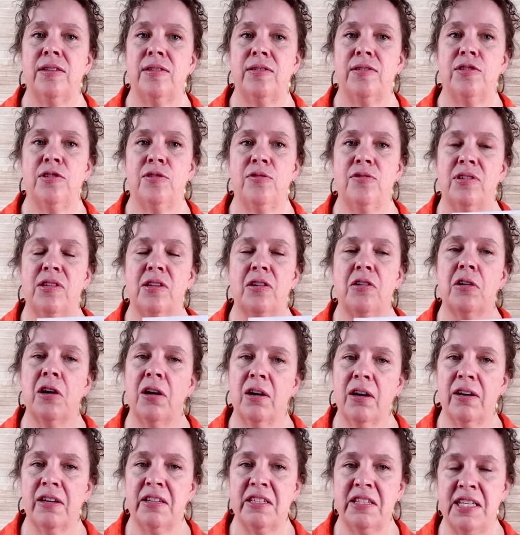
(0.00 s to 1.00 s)
to the
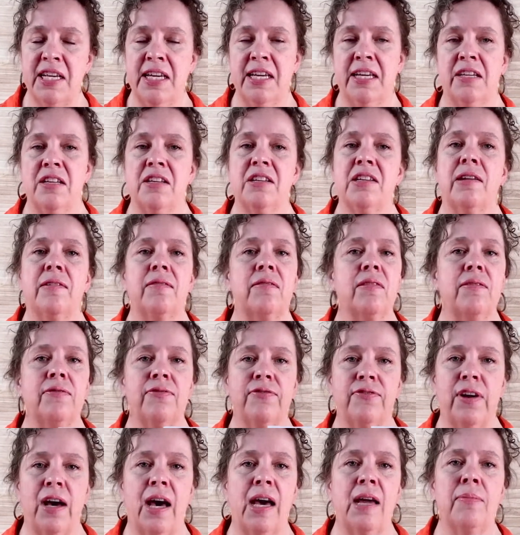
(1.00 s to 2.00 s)
content of the
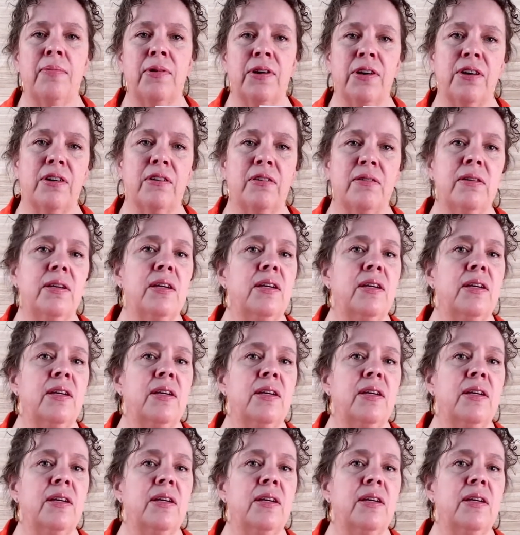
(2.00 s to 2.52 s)
fiber.